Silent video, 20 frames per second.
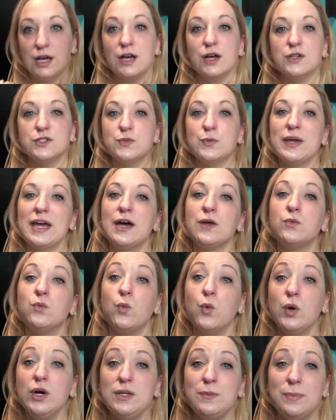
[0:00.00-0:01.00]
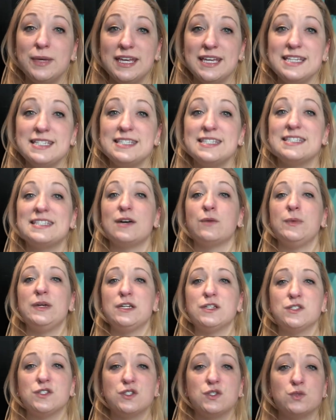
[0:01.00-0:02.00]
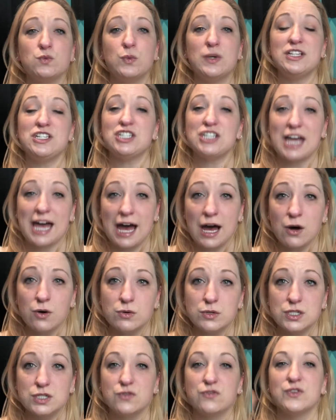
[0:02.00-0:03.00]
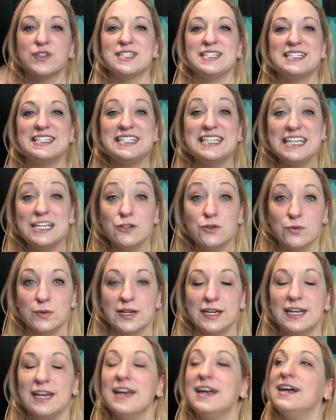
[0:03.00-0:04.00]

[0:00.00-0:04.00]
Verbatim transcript: So we had wood pieces that we could switch out for the scenery.